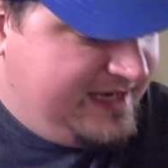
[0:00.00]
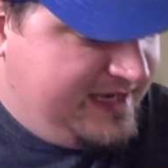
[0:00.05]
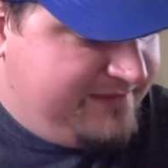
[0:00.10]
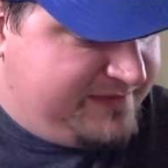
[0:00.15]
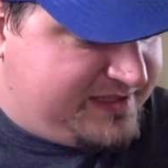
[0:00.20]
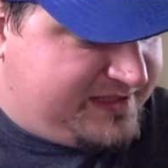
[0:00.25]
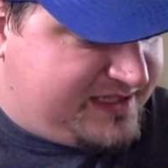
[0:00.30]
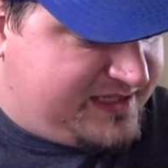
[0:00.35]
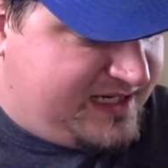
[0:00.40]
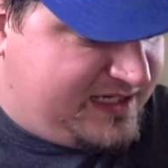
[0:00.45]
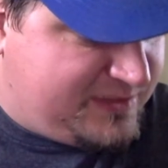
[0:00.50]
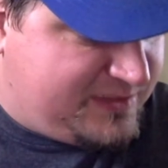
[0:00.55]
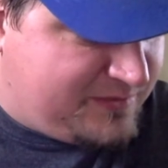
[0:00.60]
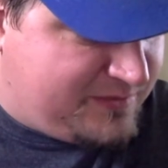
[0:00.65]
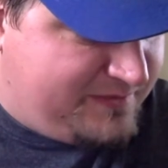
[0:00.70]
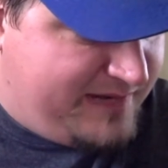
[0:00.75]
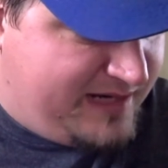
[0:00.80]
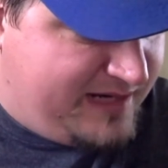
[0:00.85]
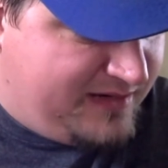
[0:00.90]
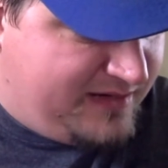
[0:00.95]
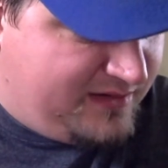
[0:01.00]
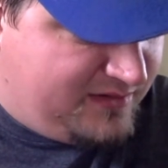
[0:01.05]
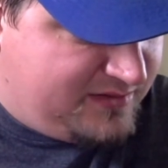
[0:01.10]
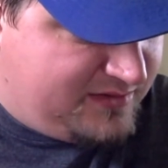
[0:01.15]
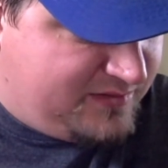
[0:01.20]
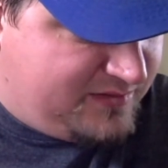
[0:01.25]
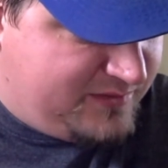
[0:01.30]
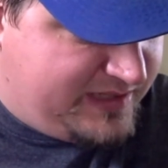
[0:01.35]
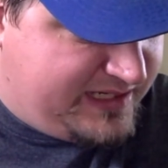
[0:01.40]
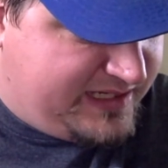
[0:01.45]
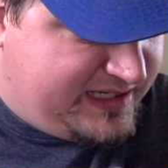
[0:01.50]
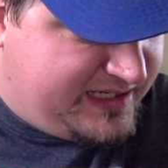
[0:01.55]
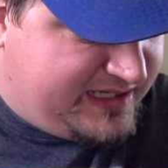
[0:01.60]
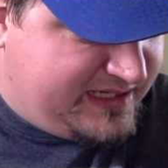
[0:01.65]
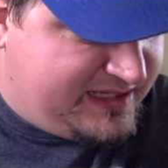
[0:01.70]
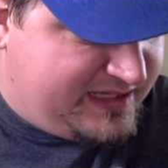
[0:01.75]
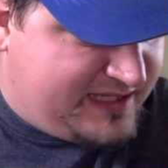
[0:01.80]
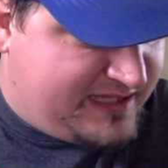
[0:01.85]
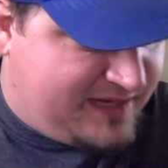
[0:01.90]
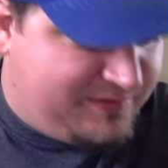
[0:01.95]
Mistakes were made along the way,
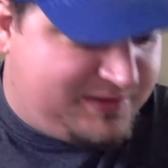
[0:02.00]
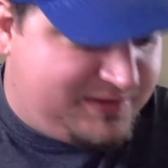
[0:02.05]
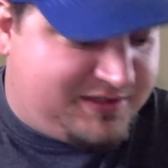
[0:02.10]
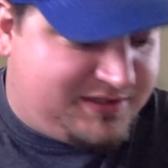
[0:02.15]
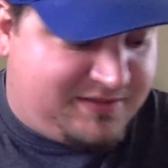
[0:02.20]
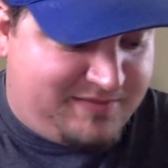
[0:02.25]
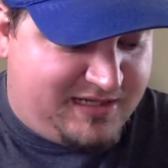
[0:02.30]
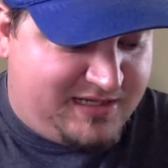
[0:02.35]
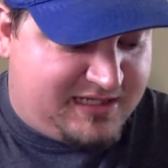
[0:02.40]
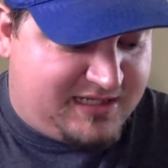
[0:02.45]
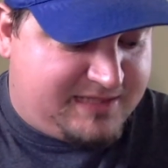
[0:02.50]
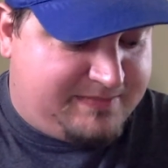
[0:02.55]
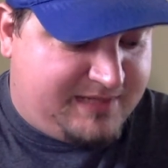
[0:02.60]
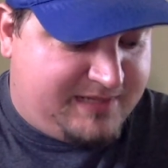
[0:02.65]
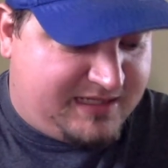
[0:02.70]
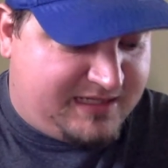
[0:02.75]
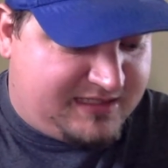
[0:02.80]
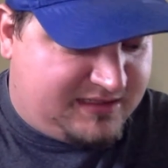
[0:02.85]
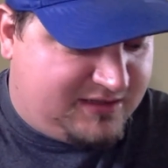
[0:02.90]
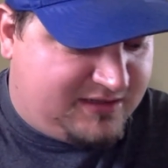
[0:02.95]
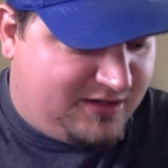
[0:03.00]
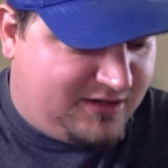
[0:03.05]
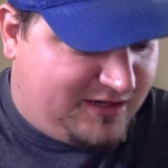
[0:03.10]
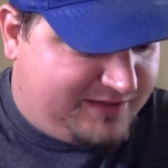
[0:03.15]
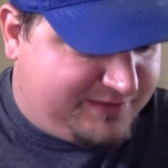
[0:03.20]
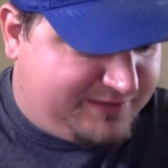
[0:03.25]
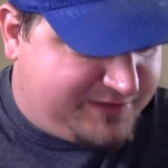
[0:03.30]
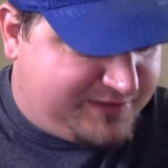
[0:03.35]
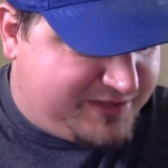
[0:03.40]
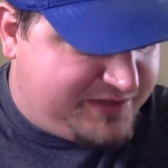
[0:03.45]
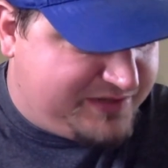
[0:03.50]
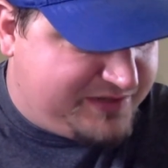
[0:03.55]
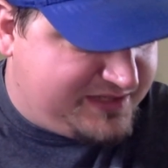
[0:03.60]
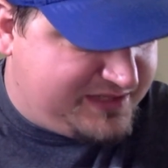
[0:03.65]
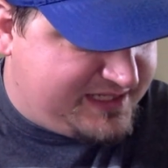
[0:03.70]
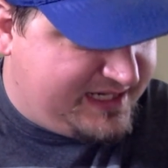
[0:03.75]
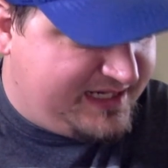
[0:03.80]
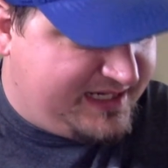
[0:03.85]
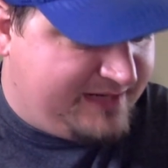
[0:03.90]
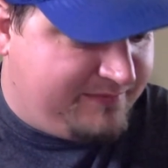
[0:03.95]
and that was to be expected. Goff shows
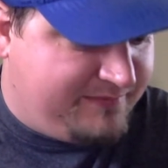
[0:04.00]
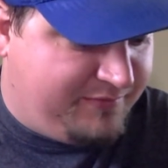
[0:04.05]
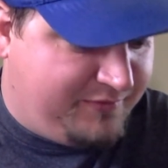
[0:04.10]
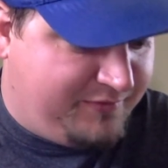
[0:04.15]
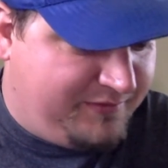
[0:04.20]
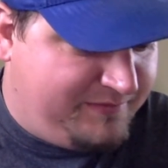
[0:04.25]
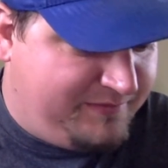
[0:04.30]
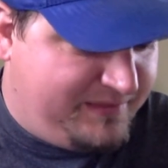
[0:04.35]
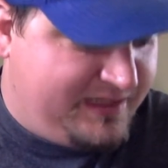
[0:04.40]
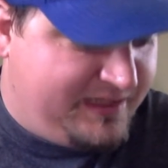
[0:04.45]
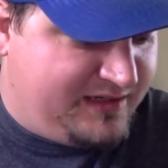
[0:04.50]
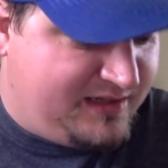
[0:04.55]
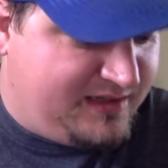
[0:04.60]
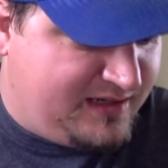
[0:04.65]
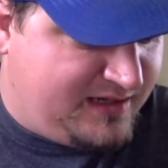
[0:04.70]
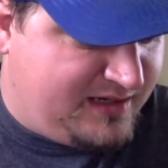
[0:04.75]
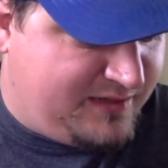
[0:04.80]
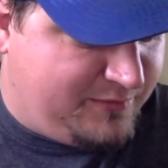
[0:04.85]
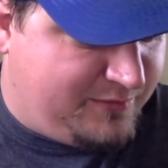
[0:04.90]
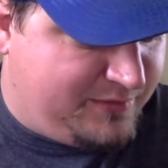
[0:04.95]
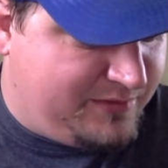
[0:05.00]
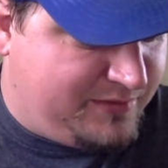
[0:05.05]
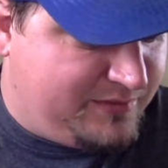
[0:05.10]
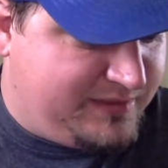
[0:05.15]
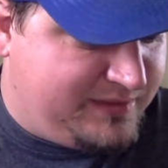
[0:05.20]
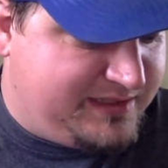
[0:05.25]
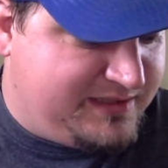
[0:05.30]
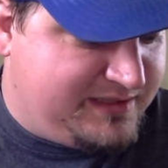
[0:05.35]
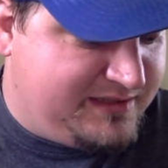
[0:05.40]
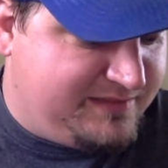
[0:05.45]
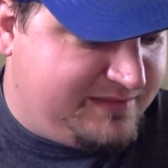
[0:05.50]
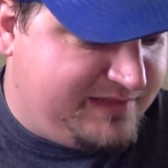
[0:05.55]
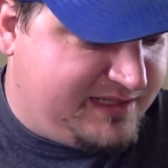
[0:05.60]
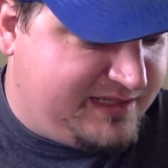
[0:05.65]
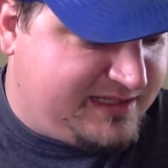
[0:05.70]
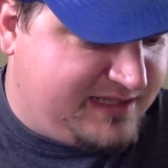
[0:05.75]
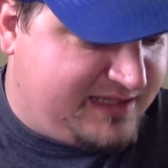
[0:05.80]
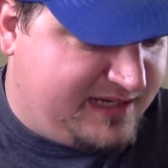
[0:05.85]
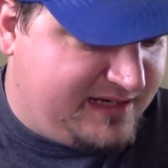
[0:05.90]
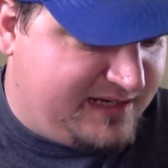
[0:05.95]
steady improvement and a real reason to be
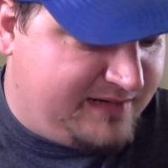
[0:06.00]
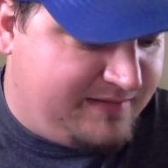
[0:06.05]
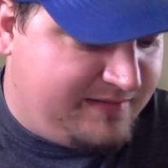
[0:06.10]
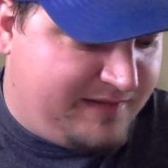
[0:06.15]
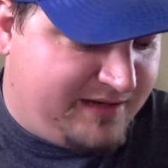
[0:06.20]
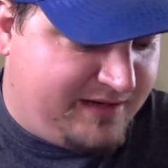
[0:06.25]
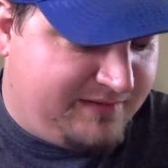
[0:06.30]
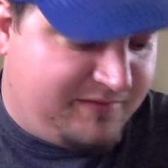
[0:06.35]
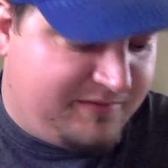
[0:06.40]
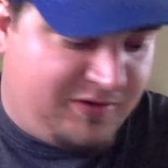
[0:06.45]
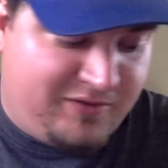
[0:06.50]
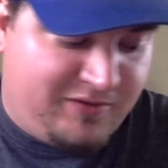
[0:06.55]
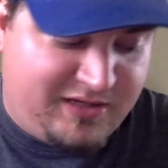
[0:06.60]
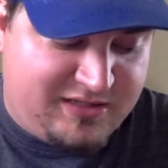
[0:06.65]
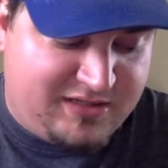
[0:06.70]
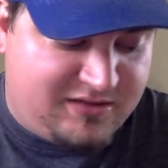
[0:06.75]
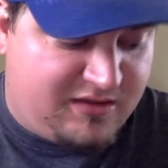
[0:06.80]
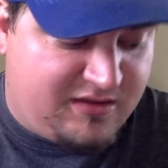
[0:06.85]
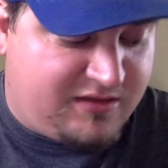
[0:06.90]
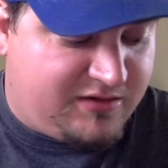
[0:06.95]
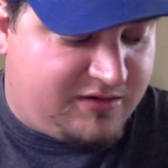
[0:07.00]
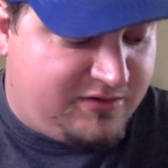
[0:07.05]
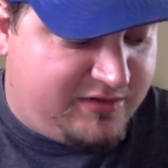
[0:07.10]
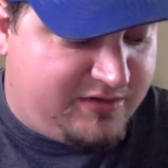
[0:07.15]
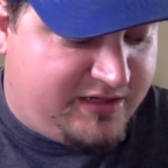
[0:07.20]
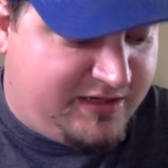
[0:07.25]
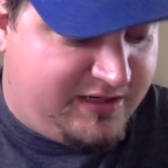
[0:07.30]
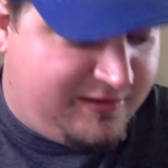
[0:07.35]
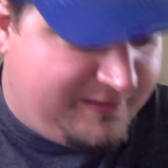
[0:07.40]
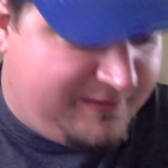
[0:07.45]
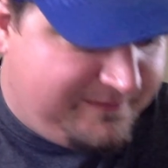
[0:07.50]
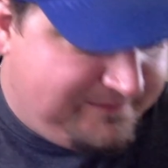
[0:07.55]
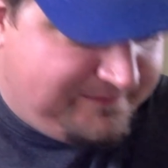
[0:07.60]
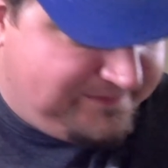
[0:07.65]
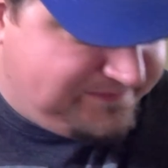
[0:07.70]
excited about him going into third year.